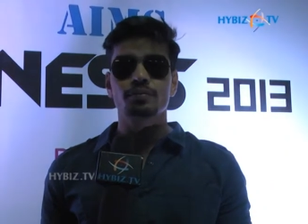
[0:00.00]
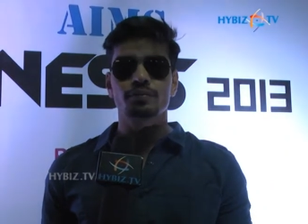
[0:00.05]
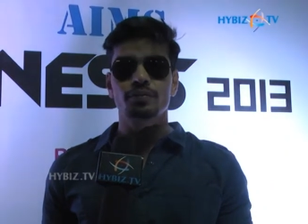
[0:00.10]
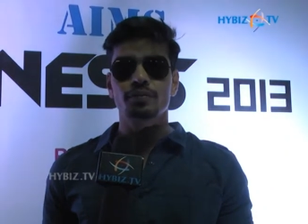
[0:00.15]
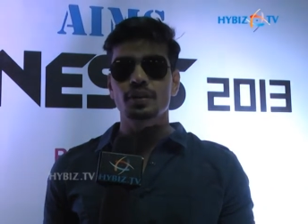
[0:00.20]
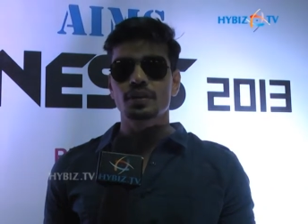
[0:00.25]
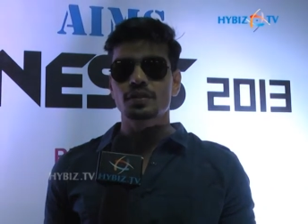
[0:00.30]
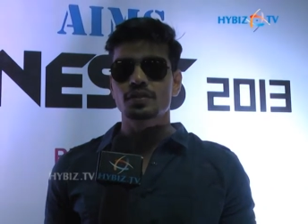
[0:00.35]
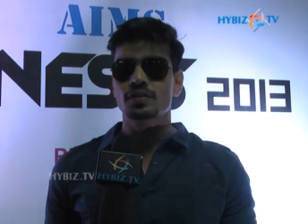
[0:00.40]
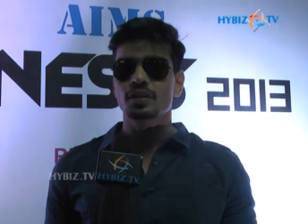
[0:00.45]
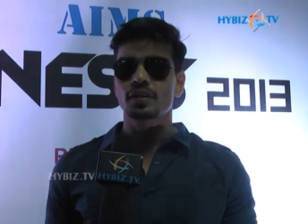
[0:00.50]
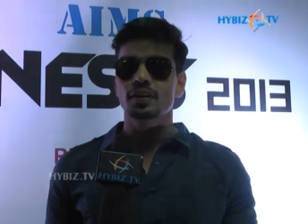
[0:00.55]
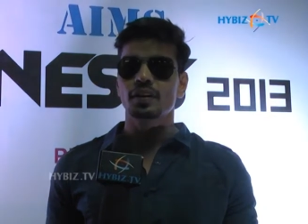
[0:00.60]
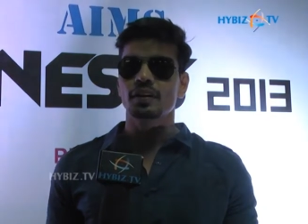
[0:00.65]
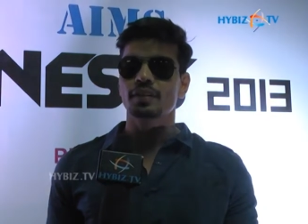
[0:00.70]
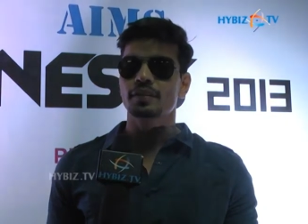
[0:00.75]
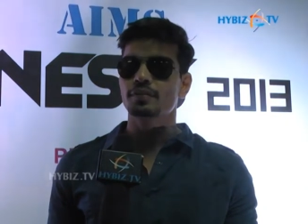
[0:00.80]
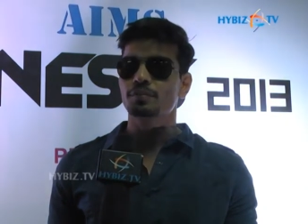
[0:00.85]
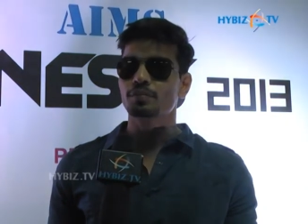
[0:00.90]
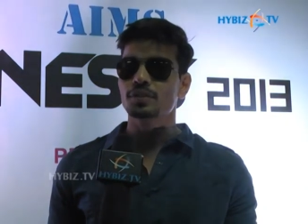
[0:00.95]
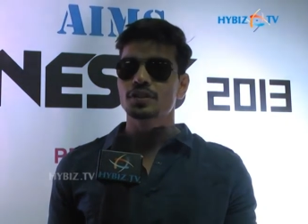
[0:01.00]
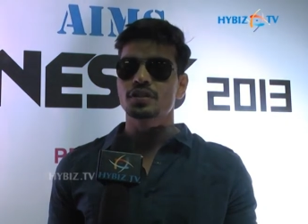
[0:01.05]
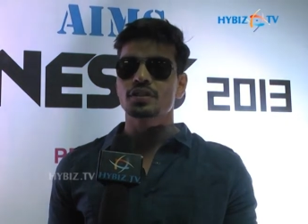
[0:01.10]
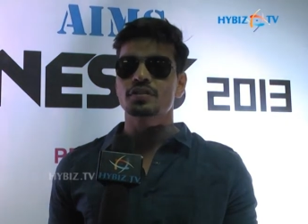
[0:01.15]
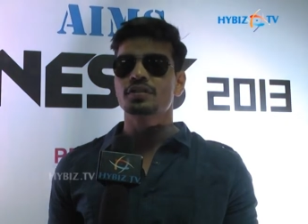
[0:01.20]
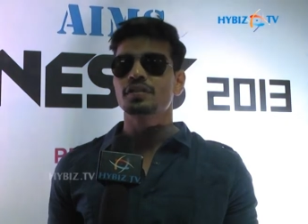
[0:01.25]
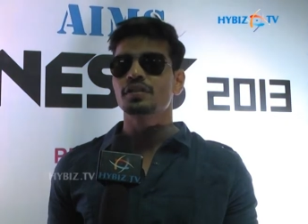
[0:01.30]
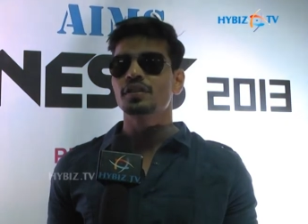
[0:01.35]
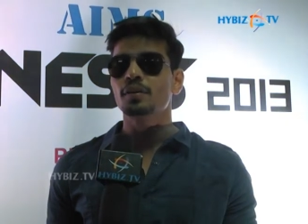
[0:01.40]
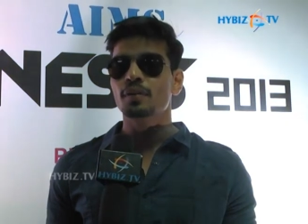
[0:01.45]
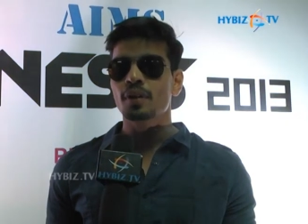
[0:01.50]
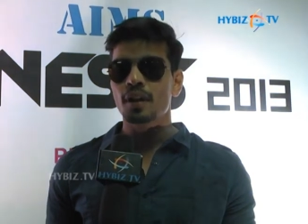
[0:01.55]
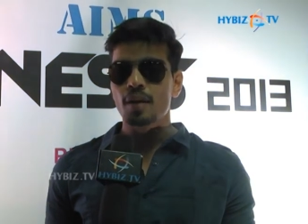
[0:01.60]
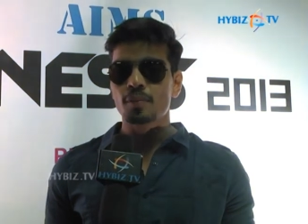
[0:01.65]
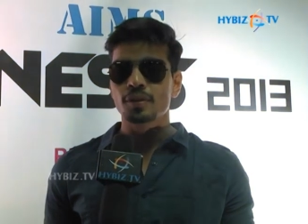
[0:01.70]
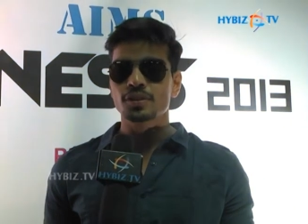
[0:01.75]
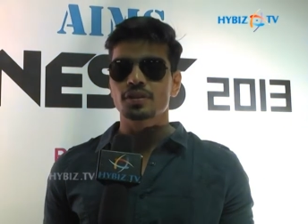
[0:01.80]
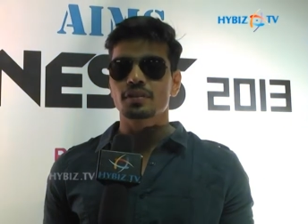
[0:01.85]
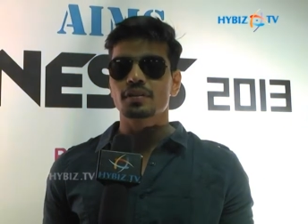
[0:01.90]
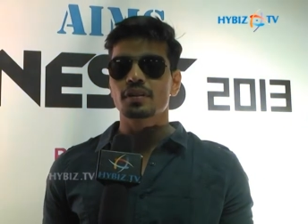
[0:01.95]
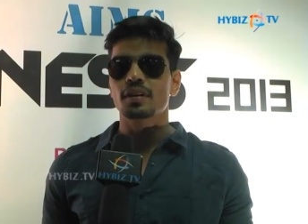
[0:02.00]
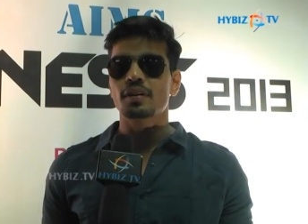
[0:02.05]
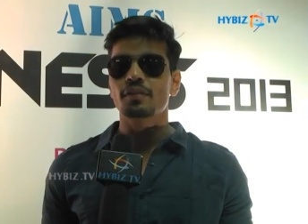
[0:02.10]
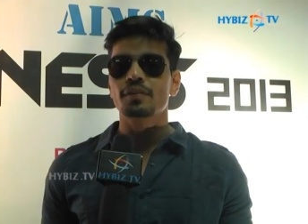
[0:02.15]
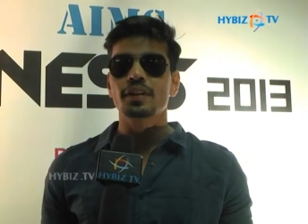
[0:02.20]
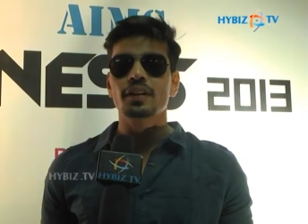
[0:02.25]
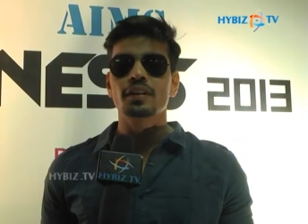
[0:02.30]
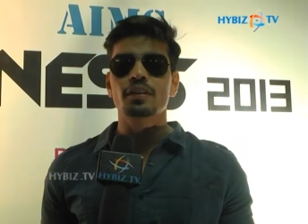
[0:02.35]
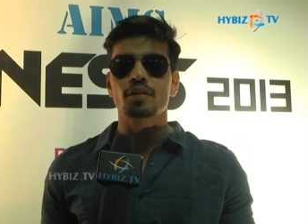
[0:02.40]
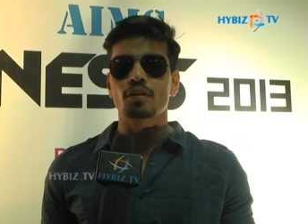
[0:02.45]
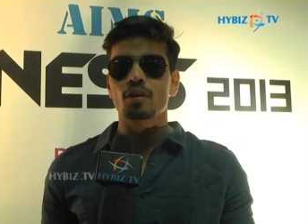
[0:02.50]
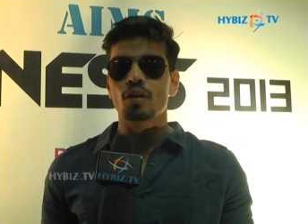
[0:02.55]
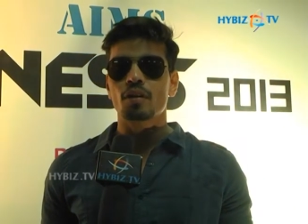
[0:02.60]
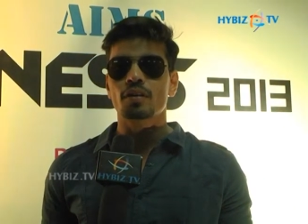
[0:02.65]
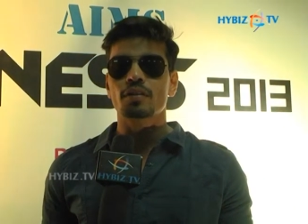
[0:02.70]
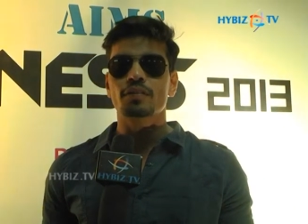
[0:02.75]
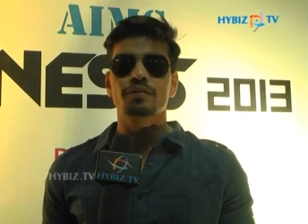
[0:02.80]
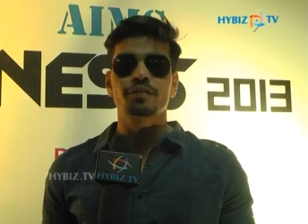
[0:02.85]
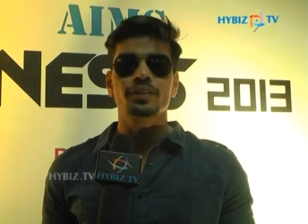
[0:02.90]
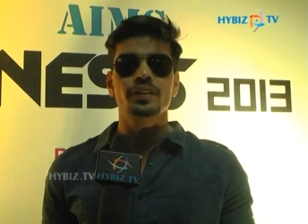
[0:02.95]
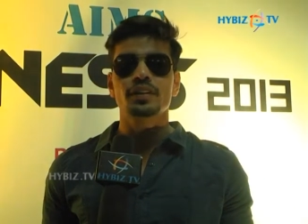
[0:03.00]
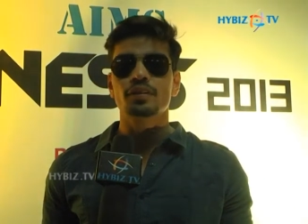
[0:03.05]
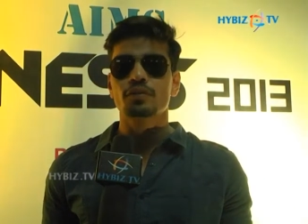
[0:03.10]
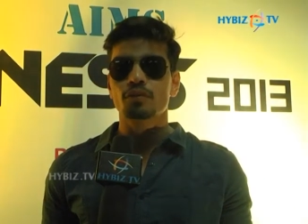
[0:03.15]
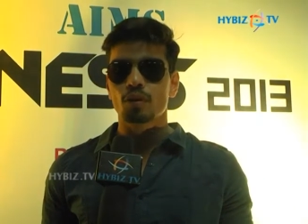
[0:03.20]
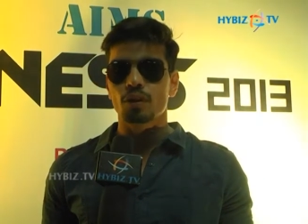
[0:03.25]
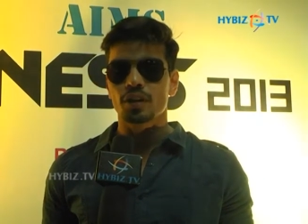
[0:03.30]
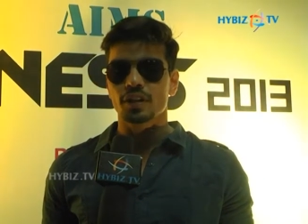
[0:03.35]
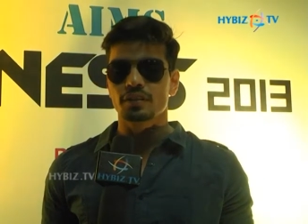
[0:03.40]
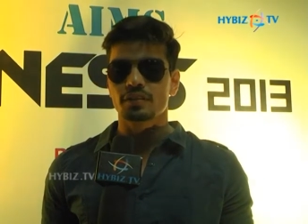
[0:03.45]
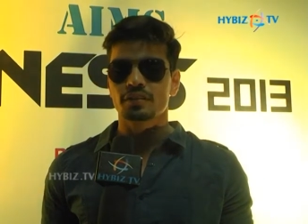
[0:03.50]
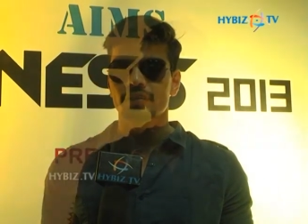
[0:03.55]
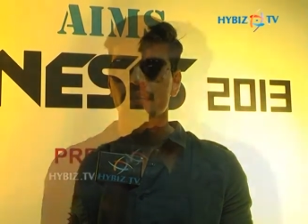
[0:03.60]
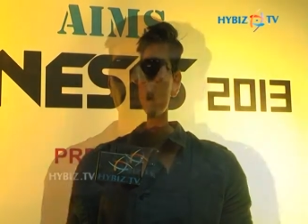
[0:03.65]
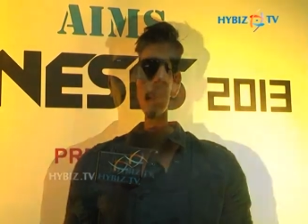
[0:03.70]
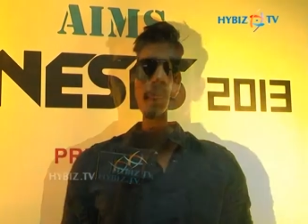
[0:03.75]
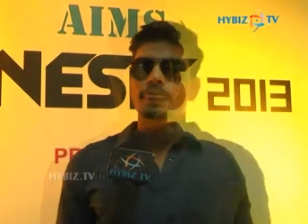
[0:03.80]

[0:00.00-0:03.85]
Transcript: which uh, Mr. Sri Ramachandra will rock with his voice.